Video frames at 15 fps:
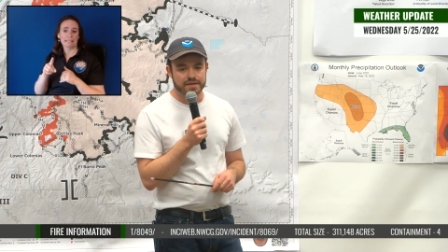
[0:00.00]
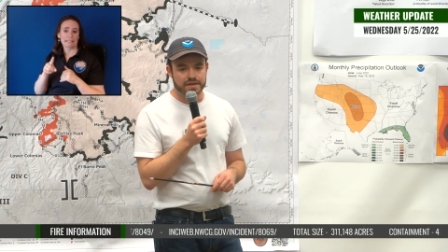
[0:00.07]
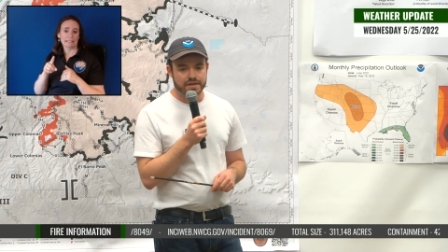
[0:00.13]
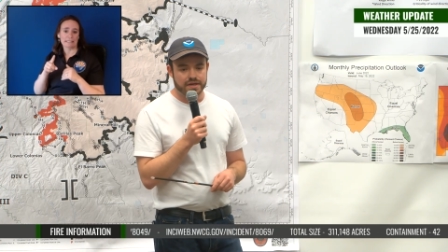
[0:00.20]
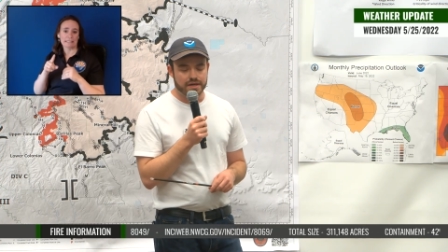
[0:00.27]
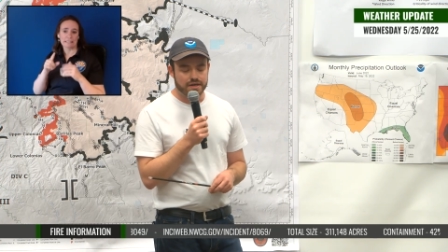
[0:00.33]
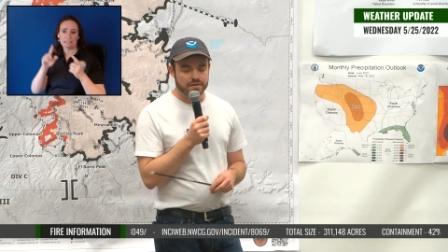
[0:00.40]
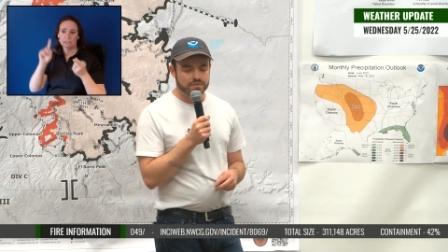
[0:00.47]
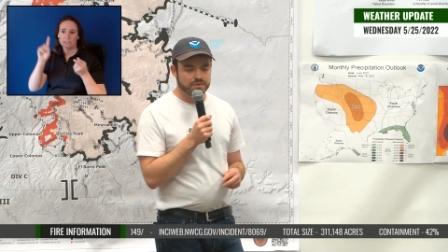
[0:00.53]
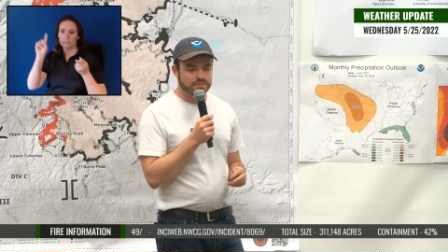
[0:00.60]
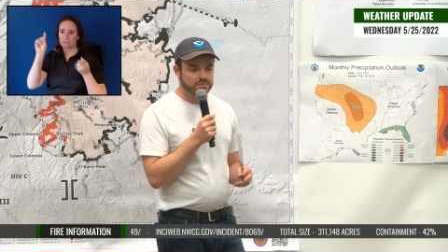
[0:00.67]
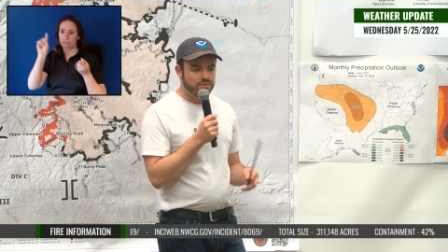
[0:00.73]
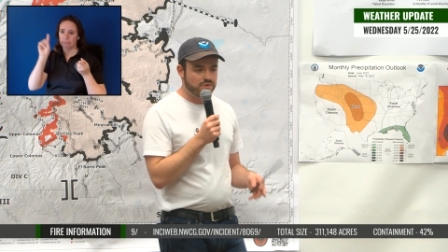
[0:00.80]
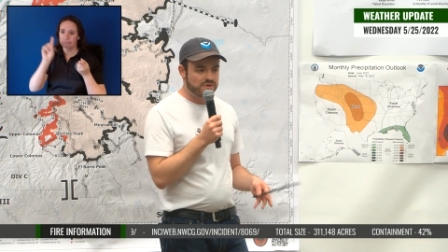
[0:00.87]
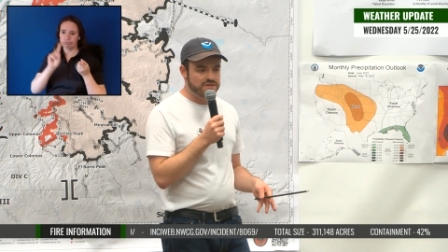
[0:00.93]
uh, with
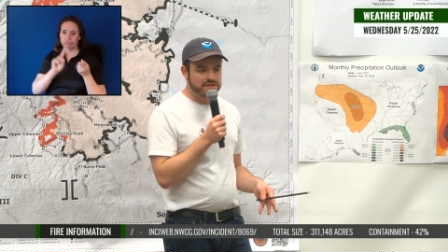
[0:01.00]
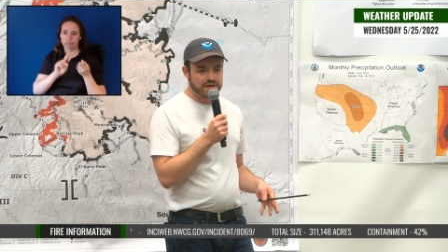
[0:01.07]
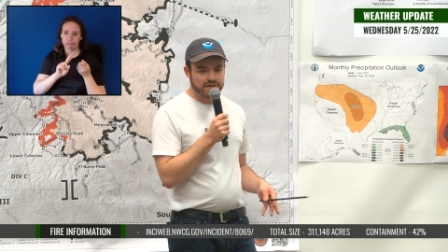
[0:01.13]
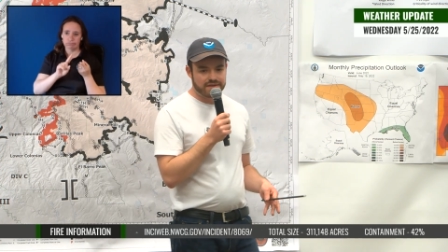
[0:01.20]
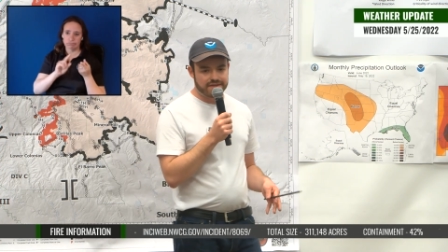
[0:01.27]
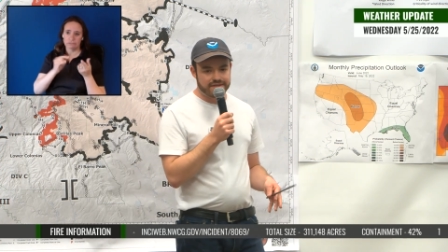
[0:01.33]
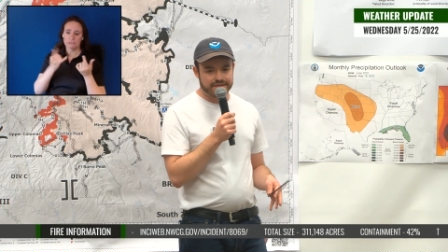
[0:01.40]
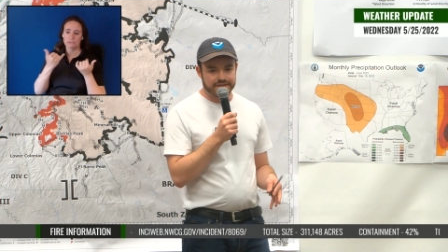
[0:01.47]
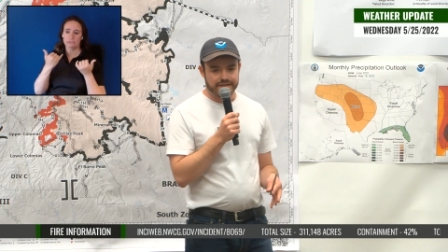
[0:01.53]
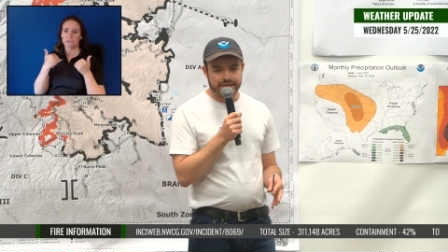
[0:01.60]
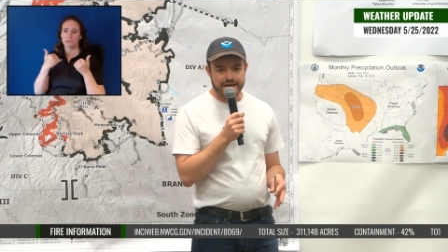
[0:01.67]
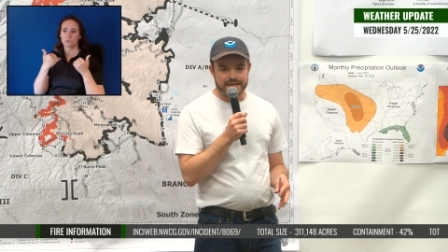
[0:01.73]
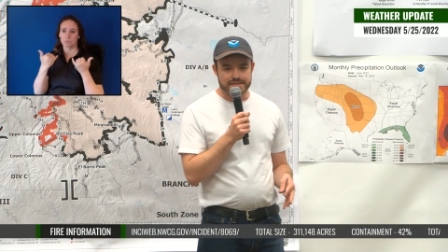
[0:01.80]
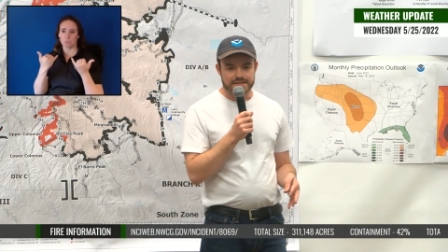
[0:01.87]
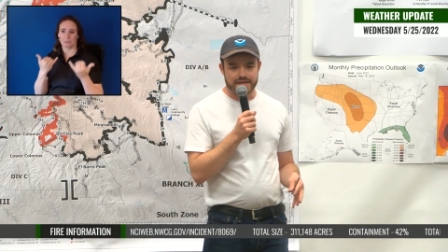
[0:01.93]
more sun hitting the
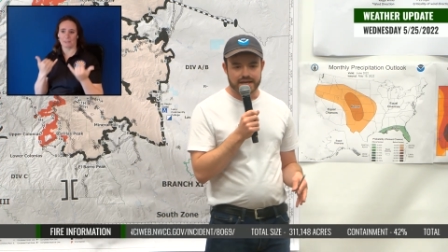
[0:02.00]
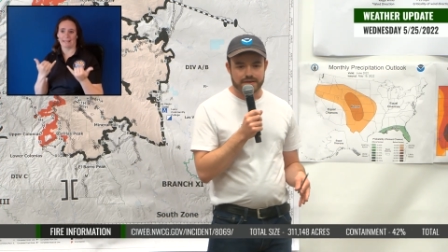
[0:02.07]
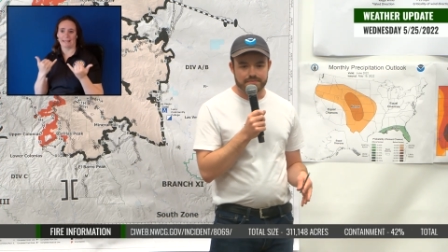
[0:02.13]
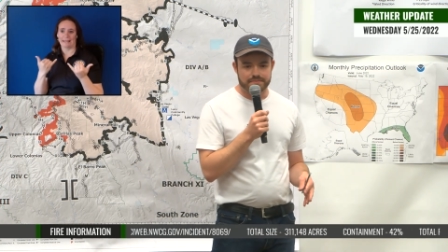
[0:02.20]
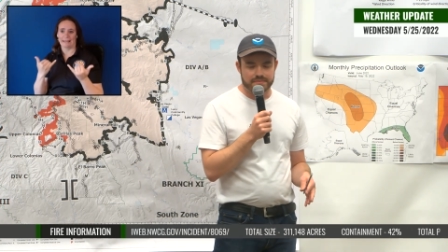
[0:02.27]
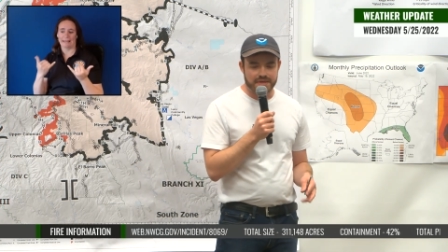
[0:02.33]
landscape.